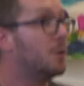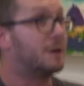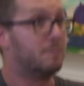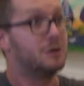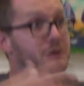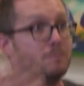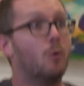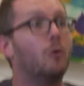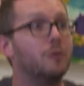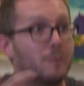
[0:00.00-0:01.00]
We can produce
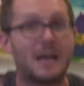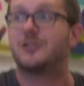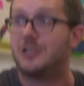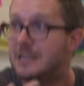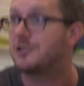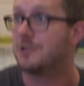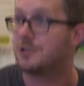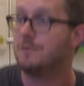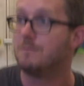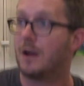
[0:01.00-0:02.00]
more than we actually need to
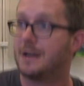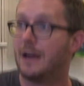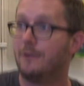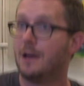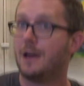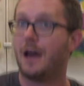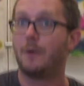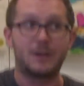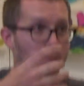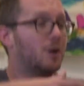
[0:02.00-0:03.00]
consume right now, and
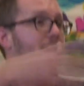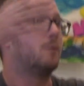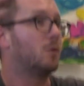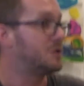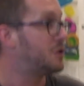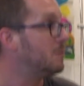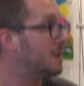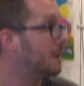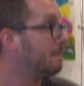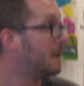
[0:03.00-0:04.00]
we can work out what to do
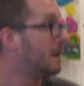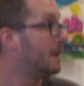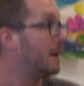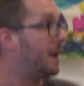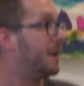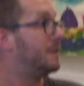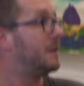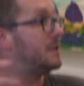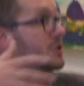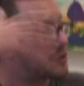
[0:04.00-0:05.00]
with it. And
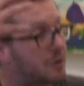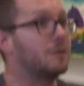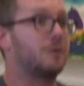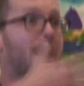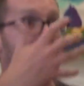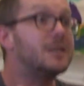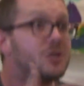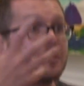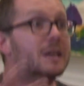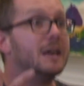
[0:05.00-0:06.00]
the struggle throughout
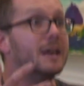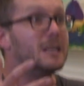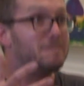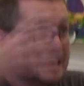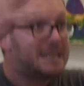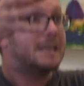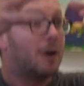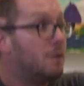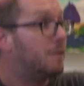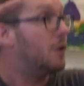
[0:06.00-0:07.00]
history is basically
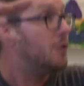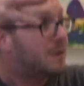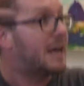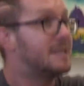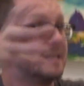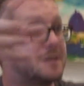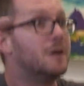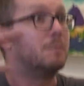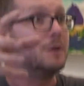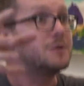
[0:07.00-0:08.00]
over who gets that
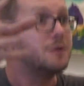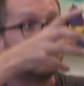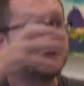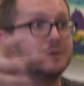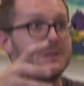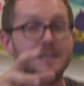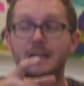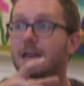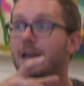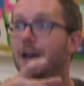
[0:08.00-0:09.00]
surplus, who produces
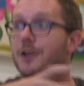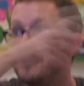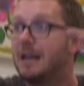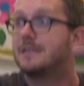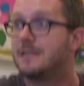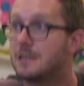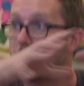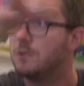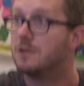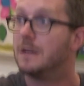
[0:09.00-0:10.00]
it, and who gets to
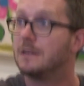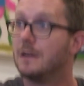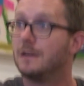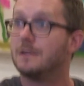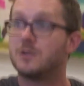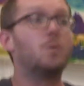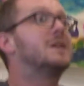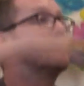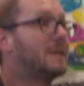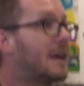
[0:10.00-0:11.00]
dispose of it. There's
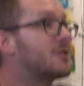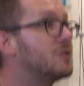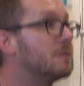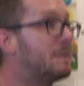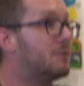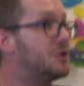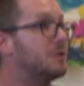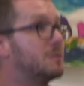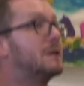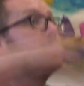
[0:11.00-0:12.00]
always something extra we
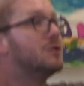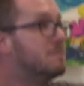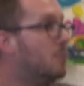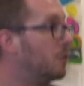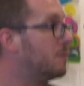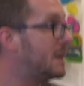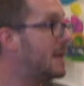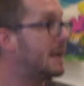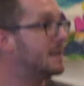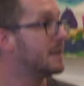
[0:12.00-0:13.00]
produce, we can produce more than we
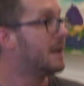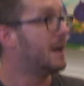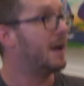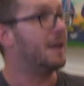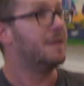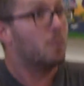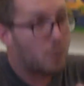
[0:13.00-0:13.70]
need. And that